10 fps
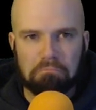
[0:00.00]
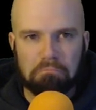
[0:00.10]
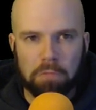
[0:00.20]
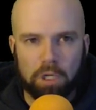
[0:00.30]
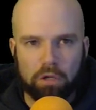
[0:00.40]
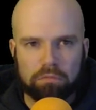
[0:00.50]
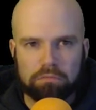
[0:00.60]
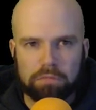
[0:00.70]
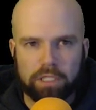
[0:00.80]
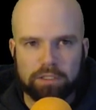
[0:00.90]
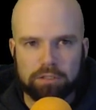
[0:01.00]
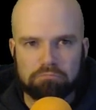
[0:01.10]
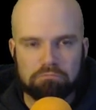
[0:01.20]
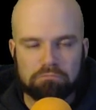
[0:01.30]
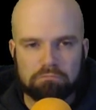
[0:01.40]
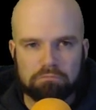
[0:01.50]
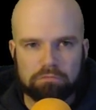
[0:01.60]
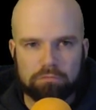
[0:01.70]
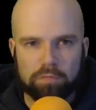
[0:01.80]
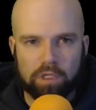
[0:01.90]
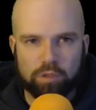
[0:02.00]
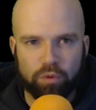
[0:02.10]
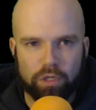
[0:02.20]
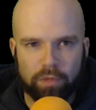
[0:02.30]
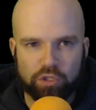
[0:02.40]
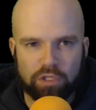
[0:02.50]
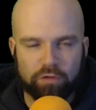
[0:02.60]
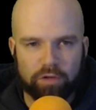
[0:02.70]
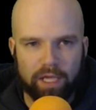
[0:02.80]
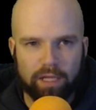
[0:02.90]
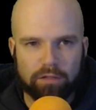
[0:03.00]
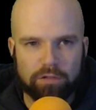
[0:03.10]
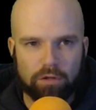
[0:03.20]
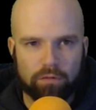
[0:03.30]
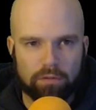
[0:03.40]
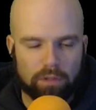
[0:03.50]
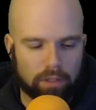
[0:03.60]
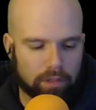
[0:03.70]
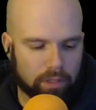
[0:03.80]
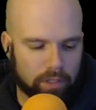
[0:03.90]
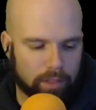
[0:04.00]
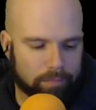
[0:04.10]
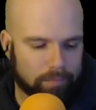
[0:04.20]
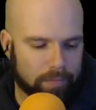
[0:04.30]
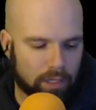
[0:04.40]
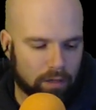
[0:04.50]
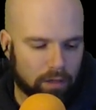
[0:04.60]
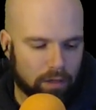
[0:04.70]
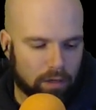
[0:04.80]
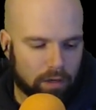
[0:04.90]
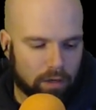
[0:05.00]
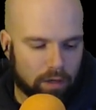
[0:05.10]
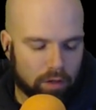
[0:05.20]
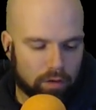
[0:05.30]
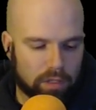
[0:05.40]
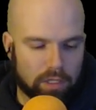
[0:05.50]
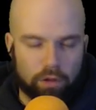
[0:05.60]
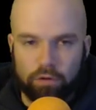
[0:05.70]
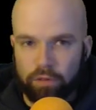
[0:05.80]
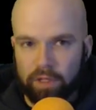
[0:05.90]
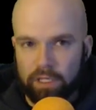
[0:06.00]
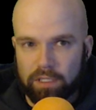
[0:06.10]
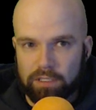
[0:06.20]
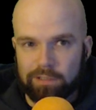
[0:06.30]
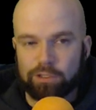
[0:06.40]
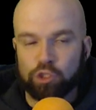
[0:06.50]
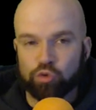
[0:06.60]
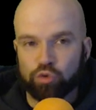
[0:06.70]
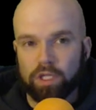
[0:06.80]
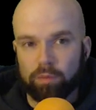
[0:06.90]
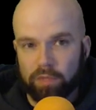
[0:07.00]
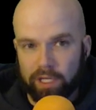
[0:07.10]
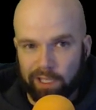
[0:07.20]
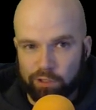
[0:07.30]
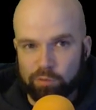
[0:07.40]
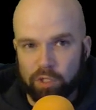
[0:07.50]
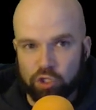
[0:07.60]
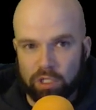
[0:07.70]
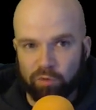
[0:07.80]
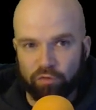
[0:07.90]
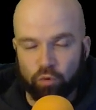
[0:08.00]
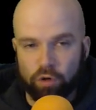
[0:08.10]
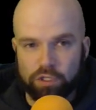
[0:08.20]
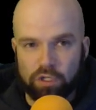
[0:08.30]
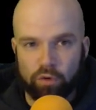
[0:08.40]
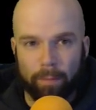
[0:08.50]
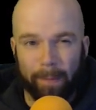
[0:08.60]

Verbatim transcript: you know, that's, that's pretty much it for that. So, um, the other thing is the stream, like I was mentioning before. So